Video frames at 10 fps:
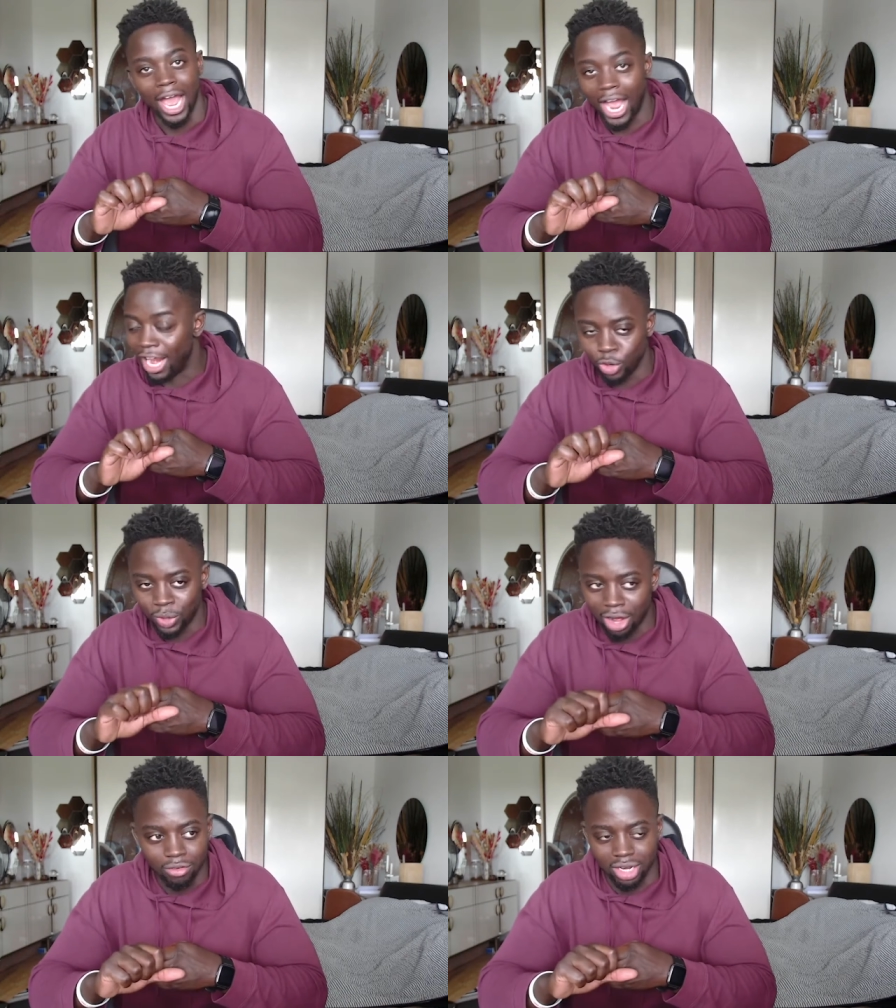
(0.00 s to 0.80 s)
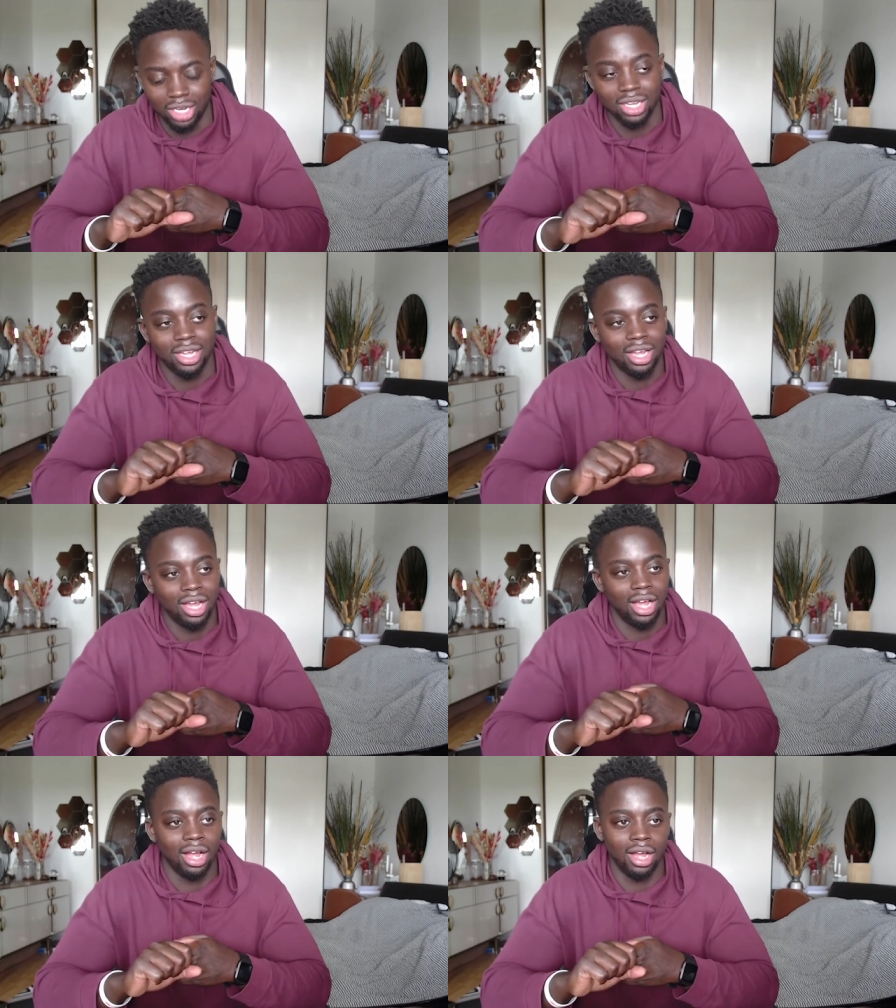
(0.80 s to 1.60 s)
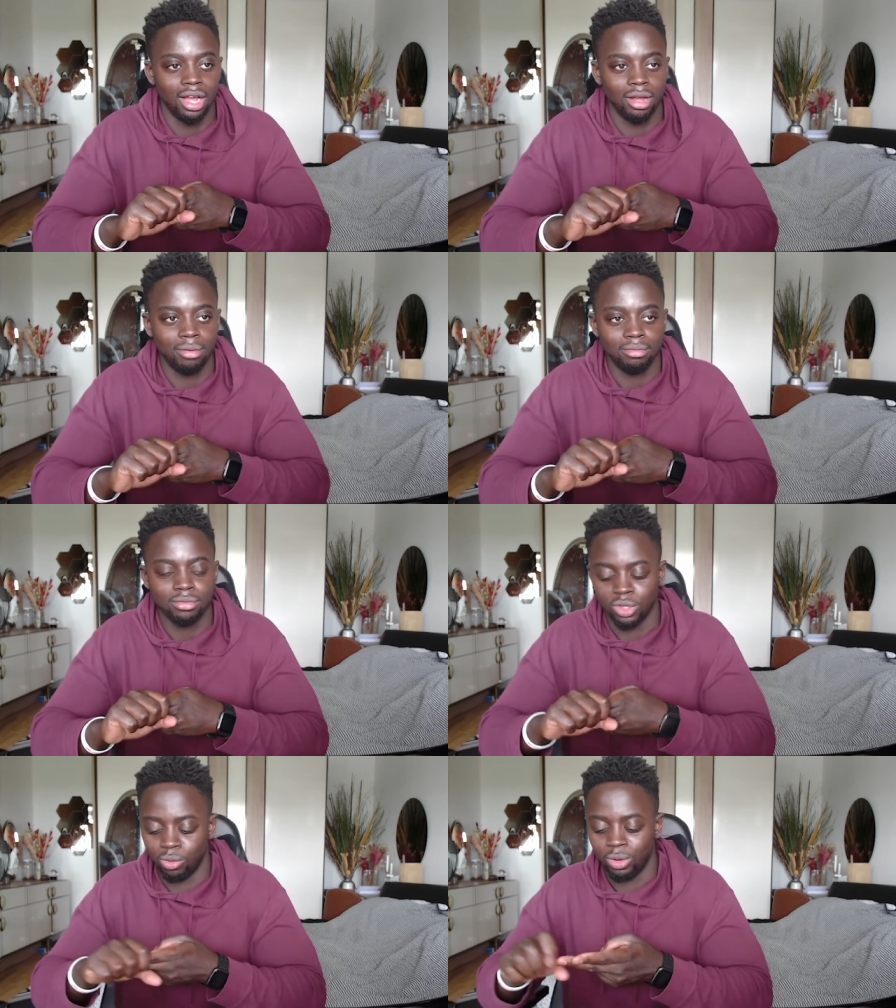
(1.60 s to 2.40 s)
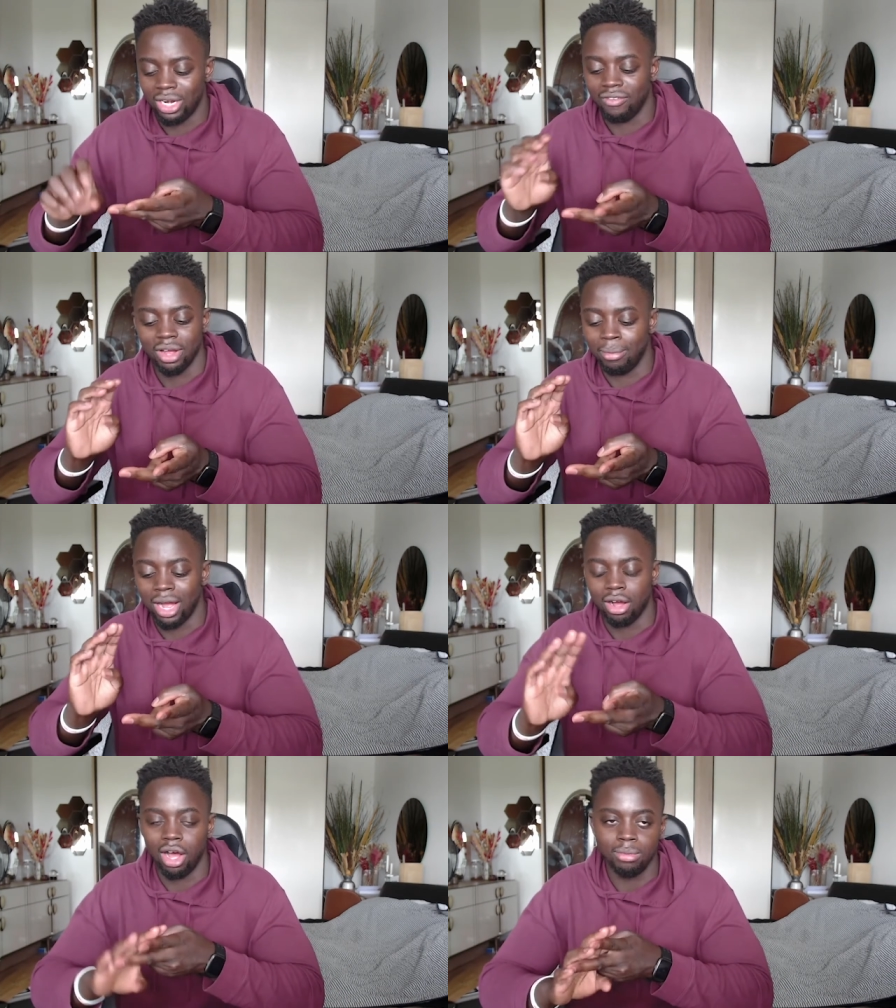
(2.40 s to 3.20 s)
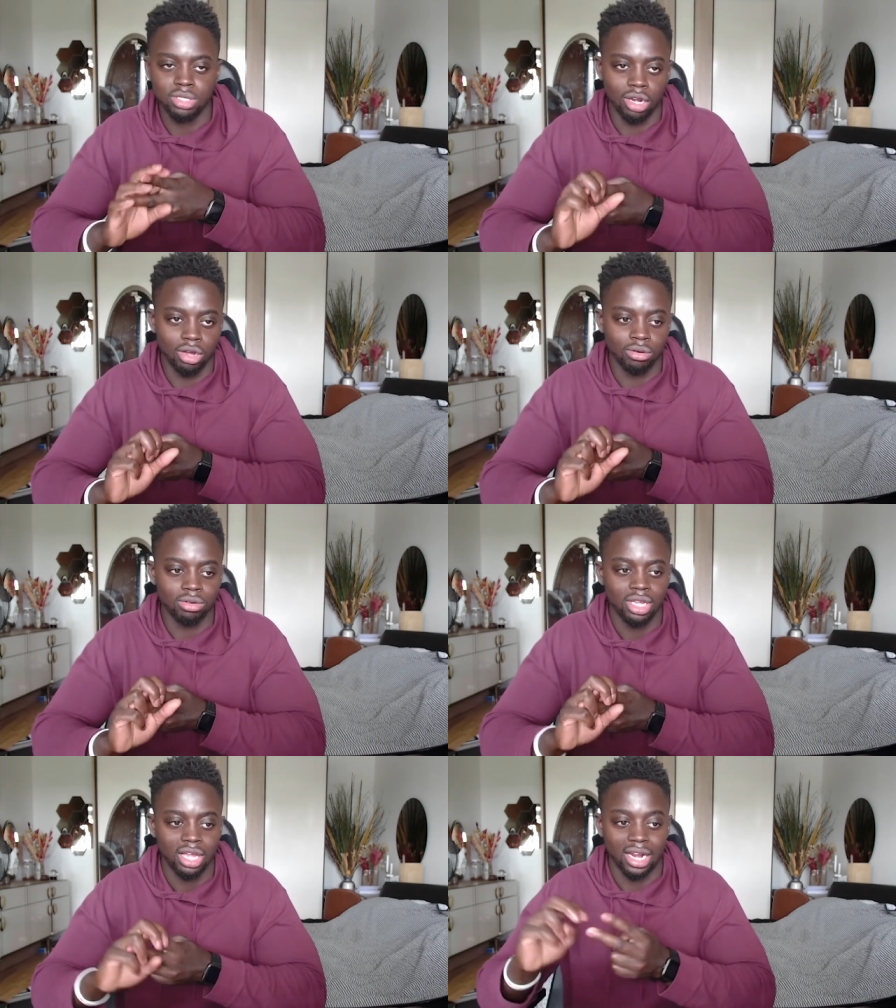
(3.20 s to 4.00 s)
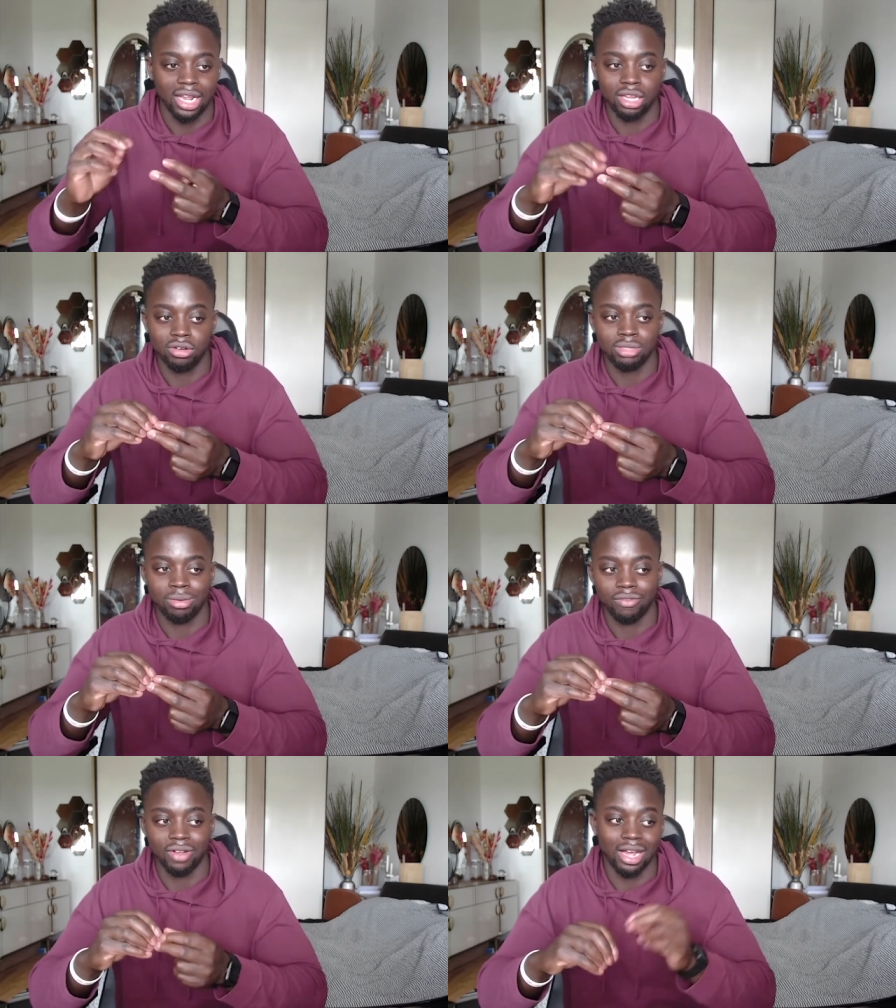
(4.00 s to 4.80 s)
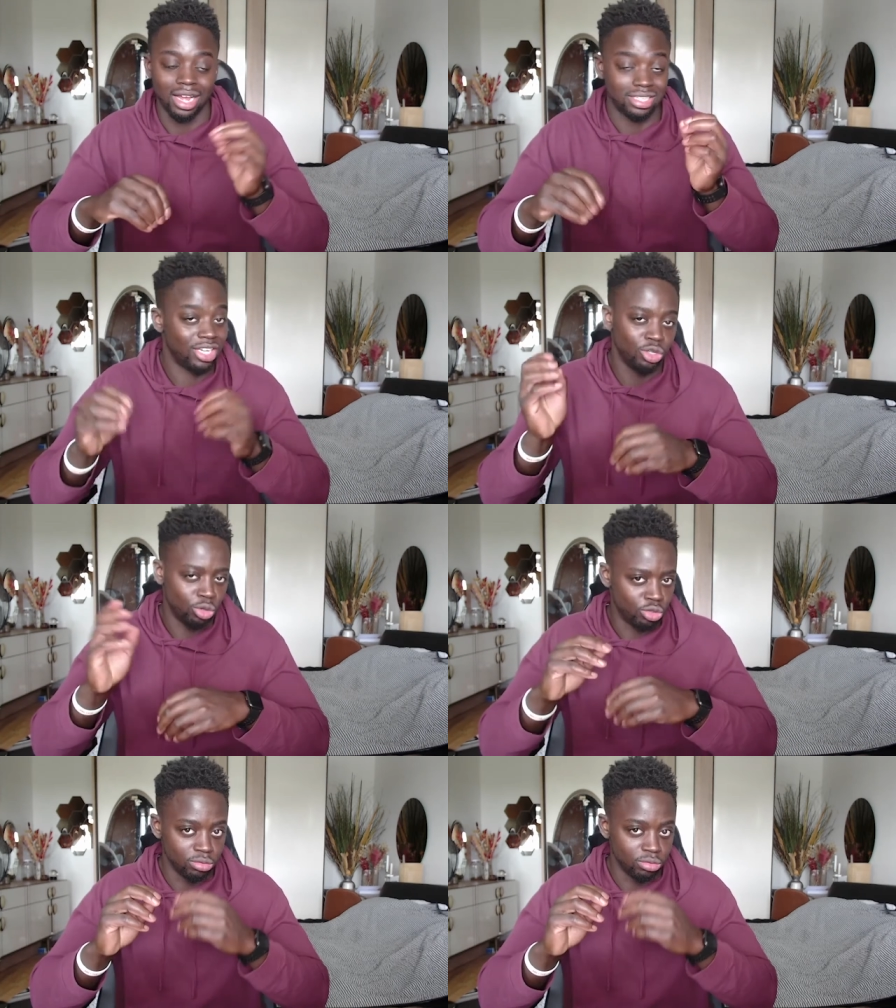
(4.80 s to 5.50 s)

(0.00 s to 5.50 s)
I know that already. Um, so whenever my carbs are low and I eat fat, I tend to lose